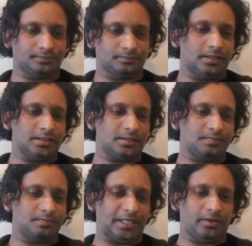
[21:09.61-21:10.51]
This
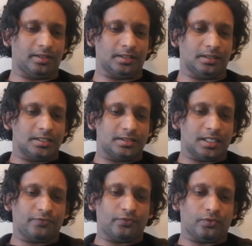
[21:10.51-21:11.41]
period is
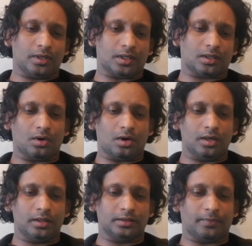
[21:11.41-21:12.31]
therefore called
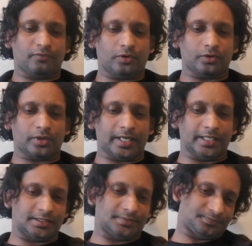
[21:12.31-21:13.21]
the photon
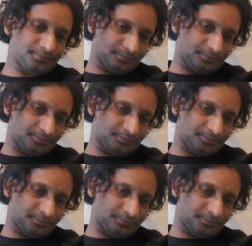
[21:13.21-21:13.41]
age.